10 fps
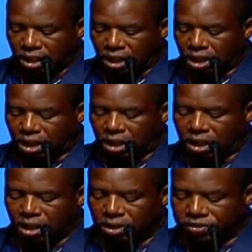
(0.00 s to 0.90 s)

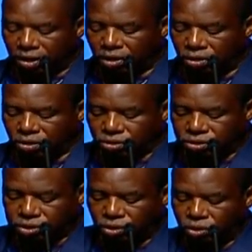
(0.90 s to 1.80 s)
uh,
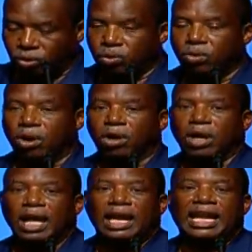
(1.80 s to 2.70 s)
those who
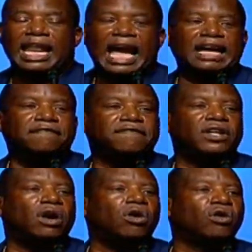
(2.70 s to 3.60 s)
were
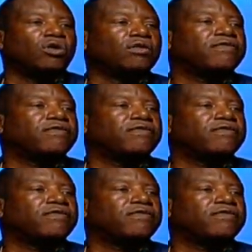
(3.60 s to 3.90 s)
lifelong